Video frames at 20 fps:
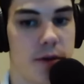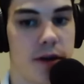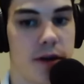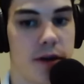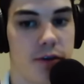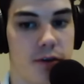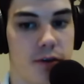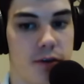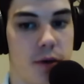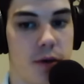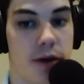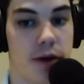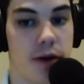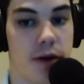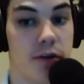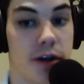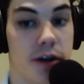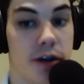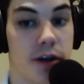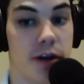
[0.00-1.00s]
under
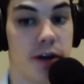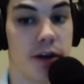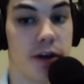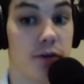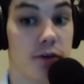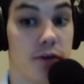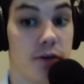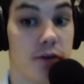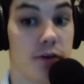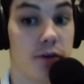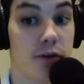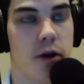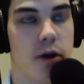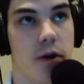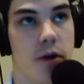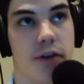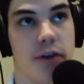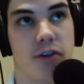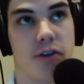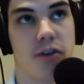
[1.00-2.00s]
200. And the Bo
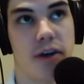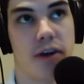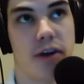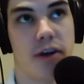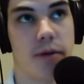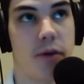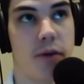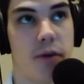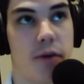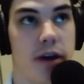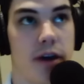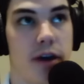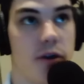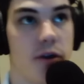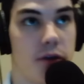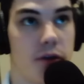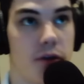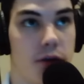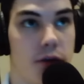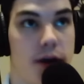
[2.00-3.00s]
Scarborough injury, I mean, we can't
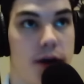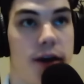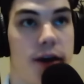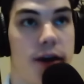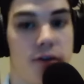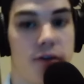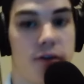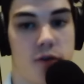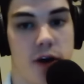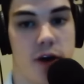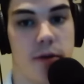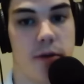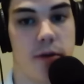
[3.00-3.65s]
overlook that as well.